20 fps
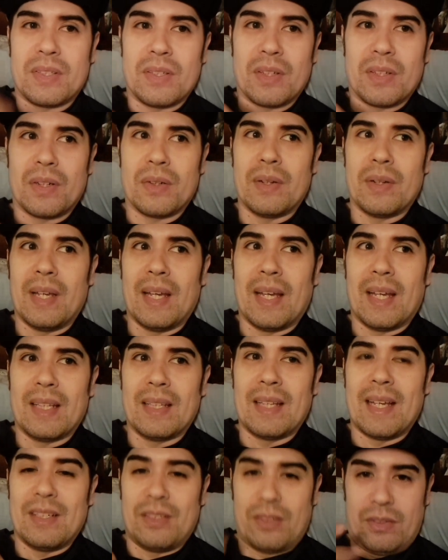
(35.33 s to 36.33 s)
to Korea,
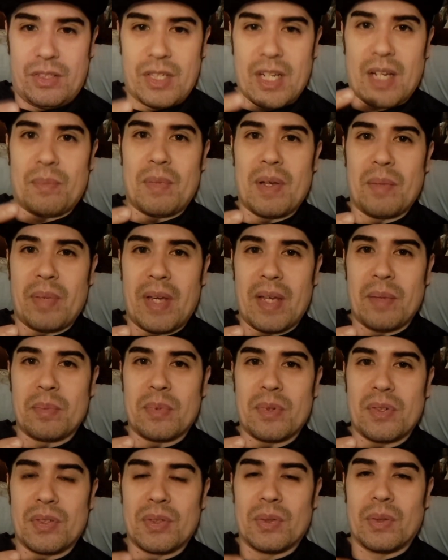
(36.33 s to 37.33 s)
they checked my
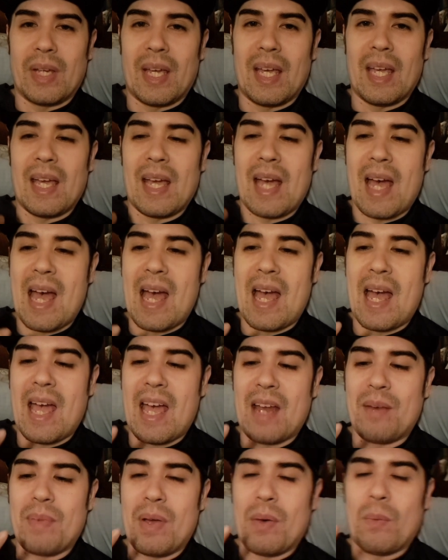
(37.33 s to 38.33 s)
papers. Okay, I
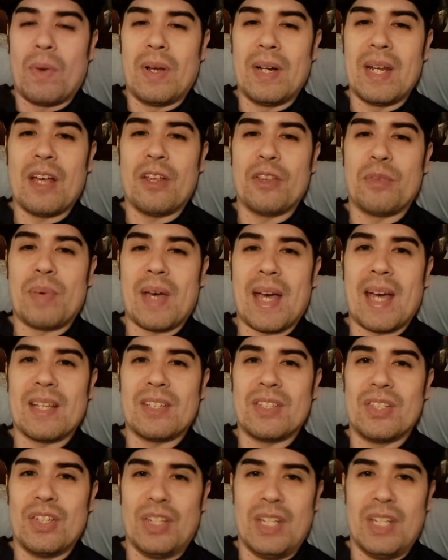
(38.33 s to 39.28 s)
had my One Health Pass.